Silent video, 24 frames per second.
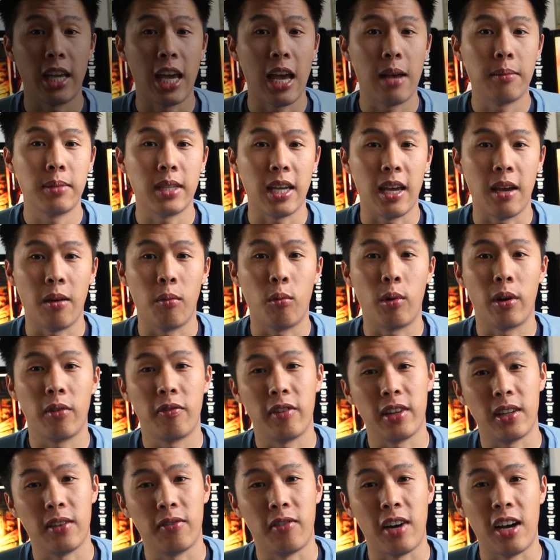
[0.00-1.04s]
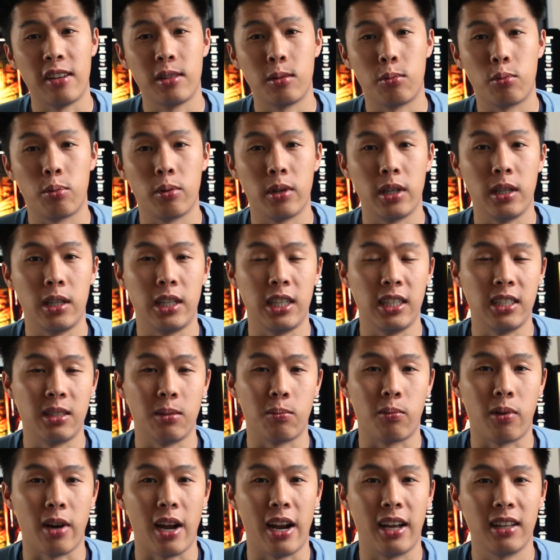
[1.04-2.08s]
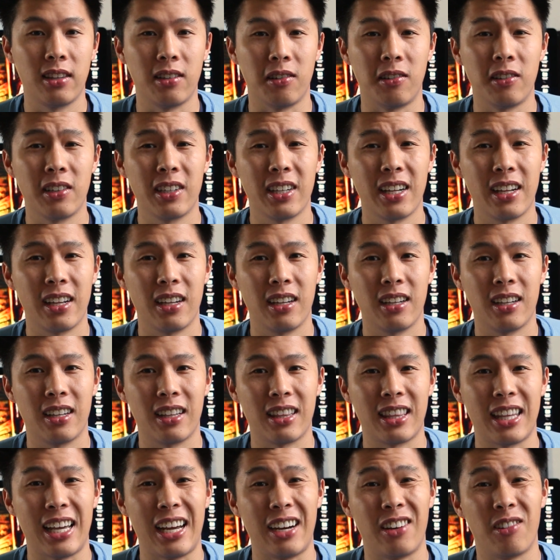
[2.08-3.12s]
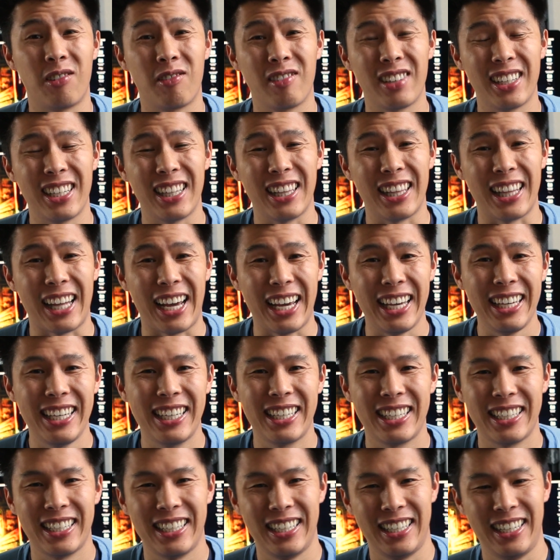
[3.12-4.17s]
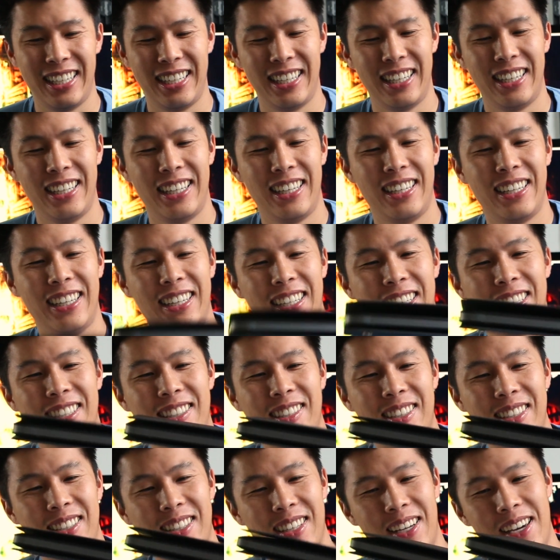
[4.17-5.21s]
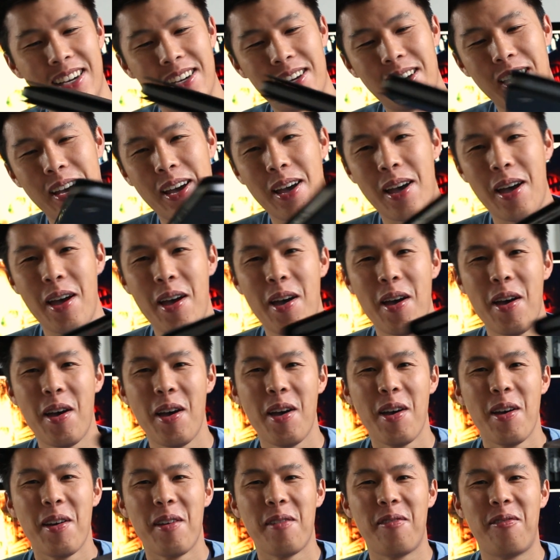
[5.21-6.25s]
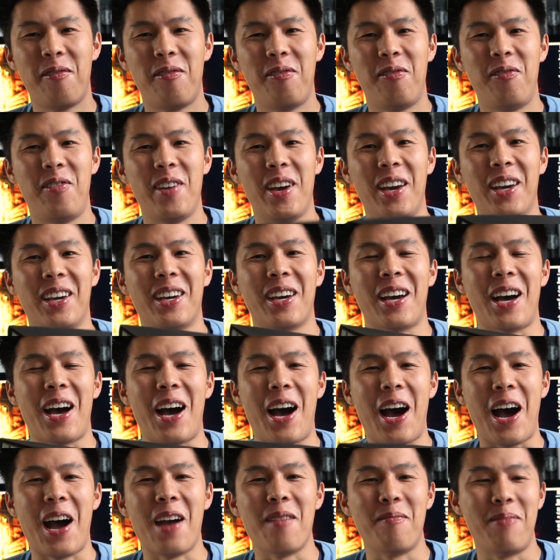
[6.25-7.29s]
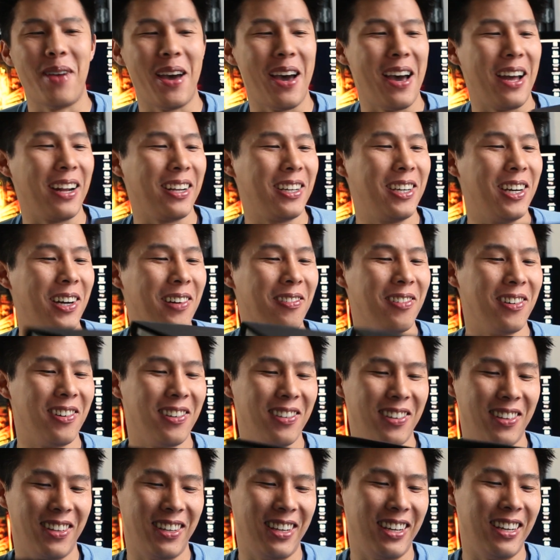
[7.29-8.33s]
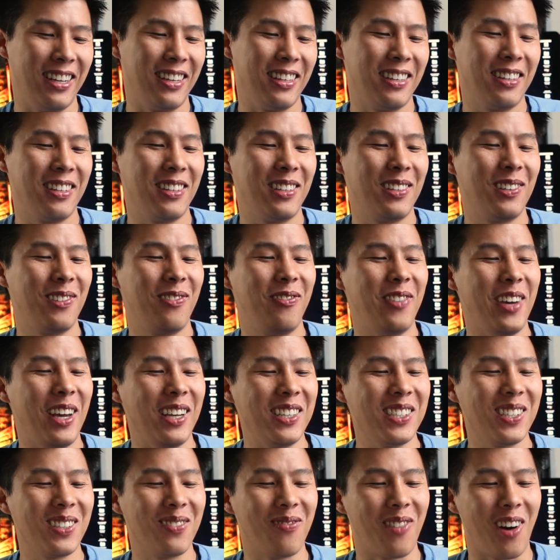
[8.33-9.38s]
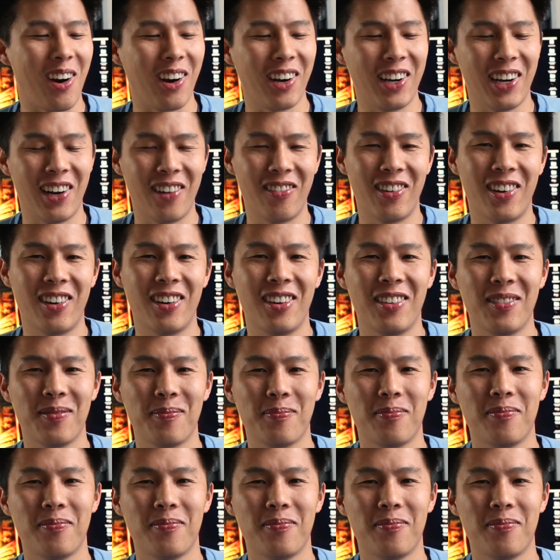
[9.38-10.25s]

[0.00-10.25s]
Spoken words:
GAEMS M155 is a pretty decent product. The only thing that I don't really like is this like fake iPad cover thing, this fake smart cover.